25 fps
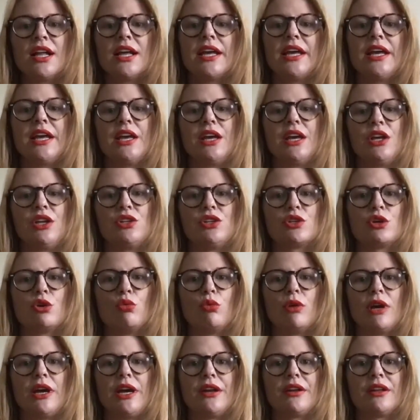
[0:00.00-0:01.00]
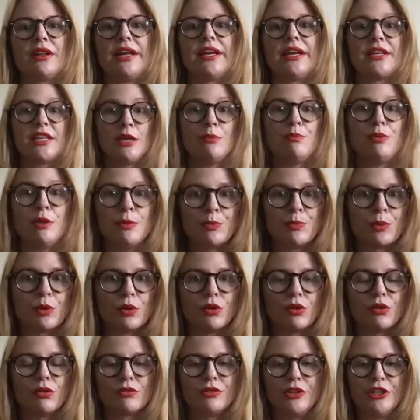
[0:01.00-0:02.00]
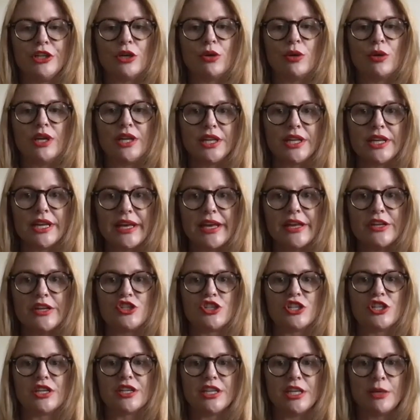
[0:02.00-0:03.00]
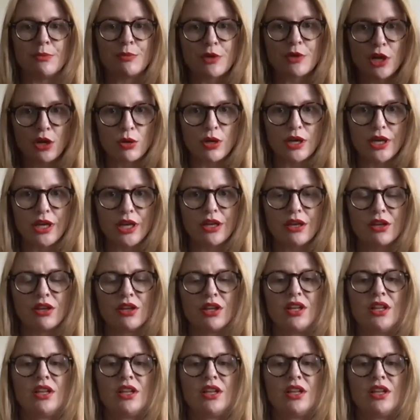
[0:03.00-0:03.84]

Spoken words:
and a way to like keep people, you know, engaged and keep going